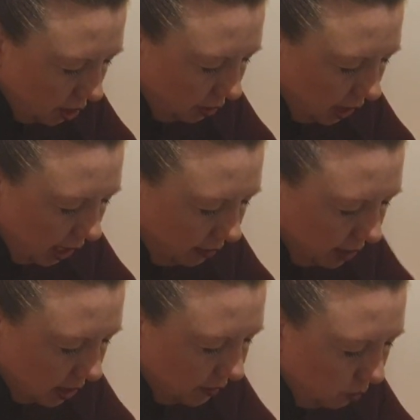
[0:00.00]
on the
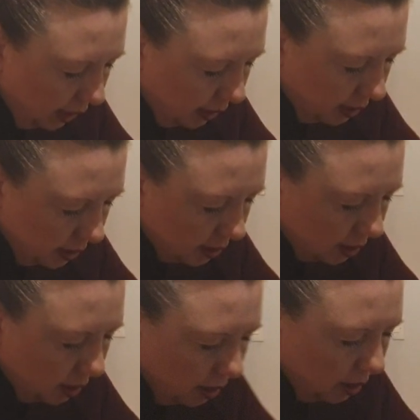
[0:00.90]
areas of weakness
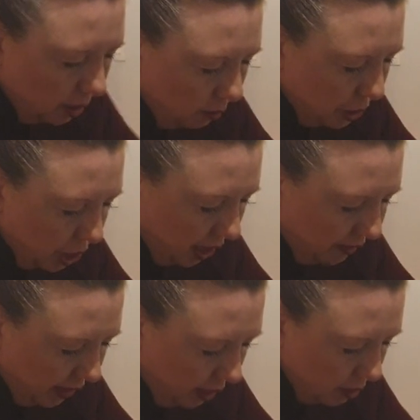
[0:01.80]
which I
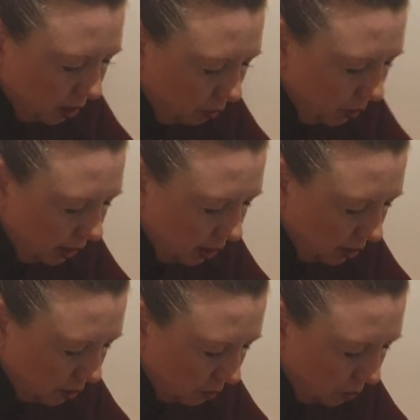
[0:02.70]
found when I
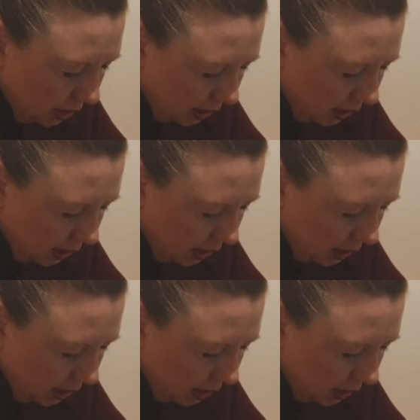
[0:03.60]
was